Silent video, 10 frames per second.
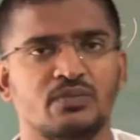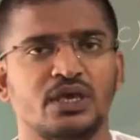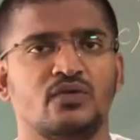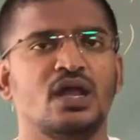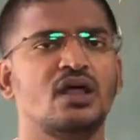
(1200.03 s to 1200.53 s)
be
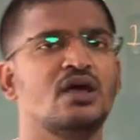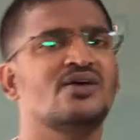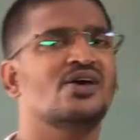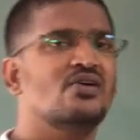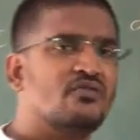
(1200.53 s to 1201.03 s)
your
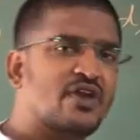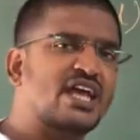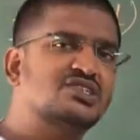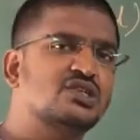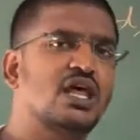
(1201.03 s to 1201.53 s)

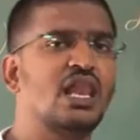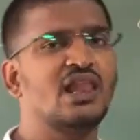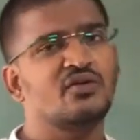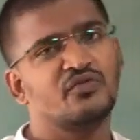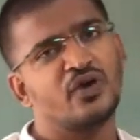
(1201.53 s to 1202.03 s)
fractional
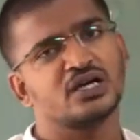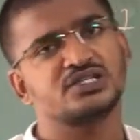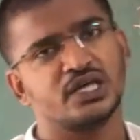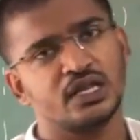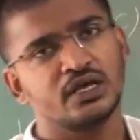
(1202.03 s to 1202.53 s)

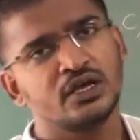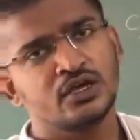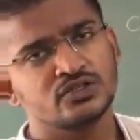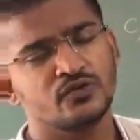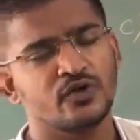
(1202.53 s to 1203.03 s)
function.
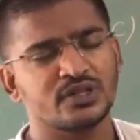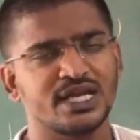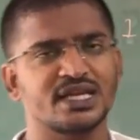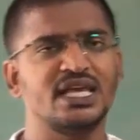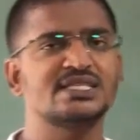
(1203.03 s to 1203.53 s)
So for
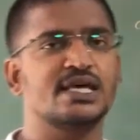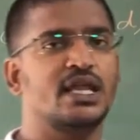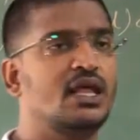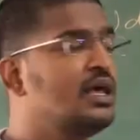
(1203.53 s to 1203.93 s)
that reason,